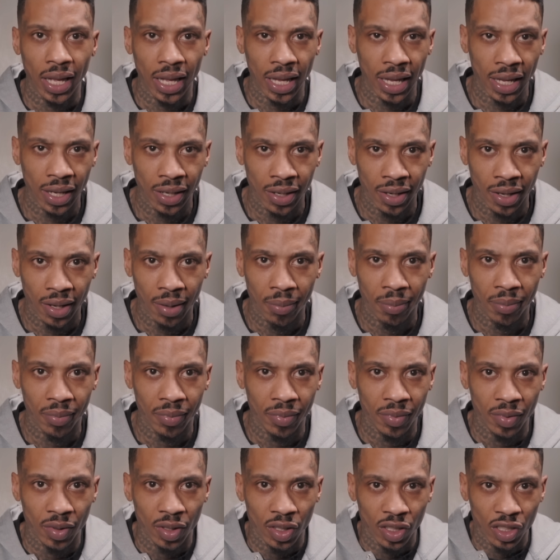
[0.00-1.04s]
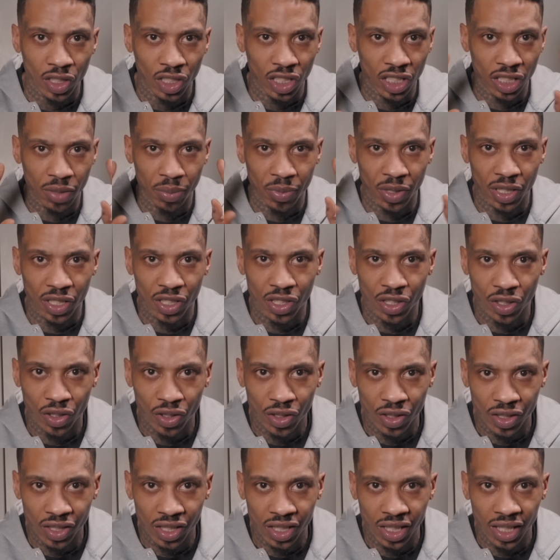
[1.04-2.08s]
end up just
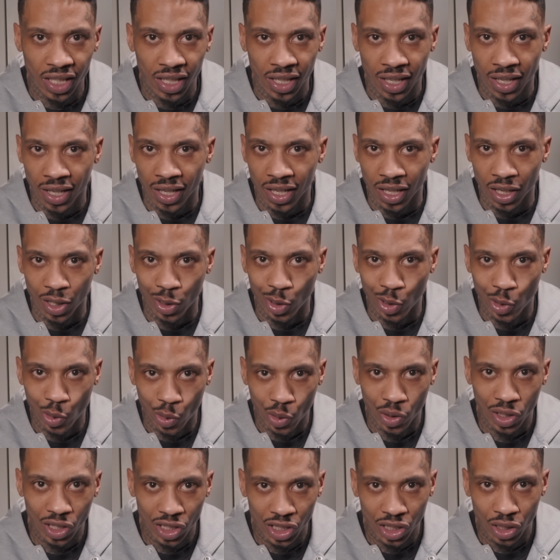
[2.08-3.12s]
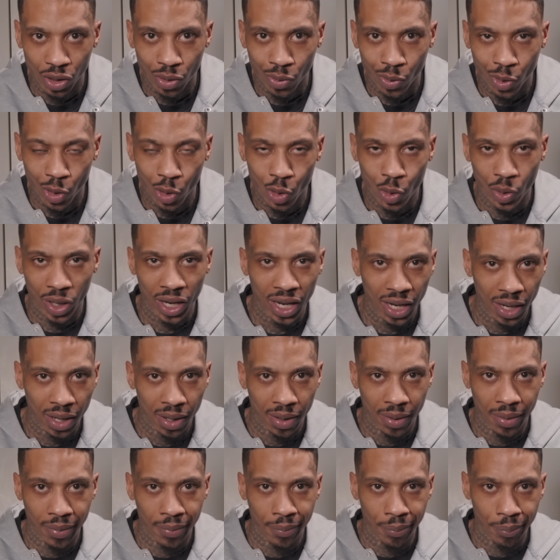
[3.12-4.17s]
mysteriously going to jail real quick,
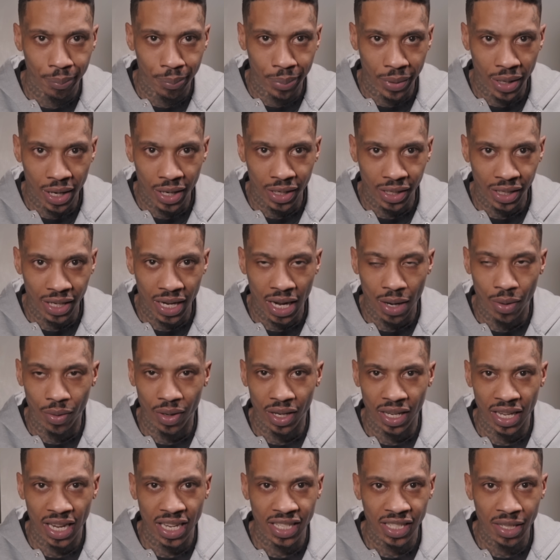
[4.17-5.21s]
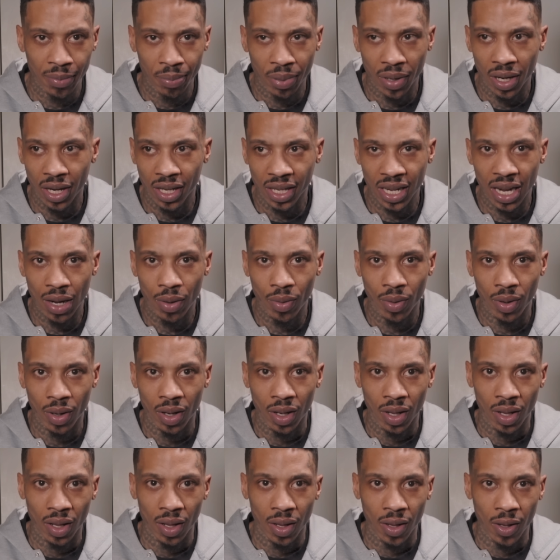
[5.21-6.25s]
bonding out. And as he bonded out,
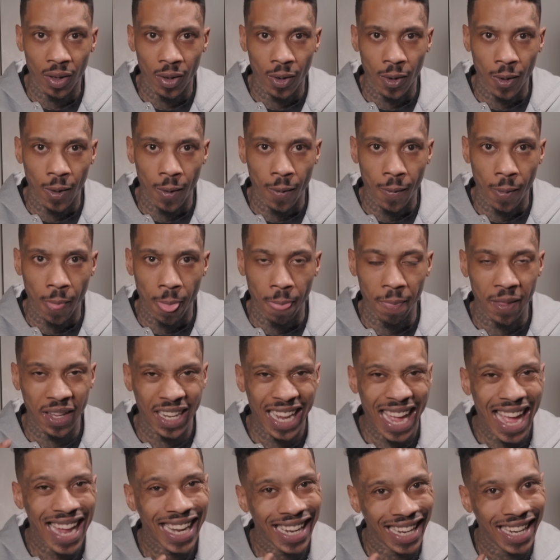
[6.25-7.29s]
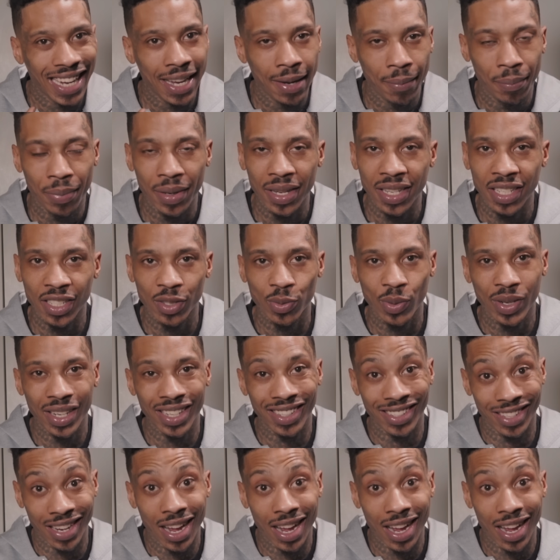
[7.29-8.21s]
the guy that he in business with,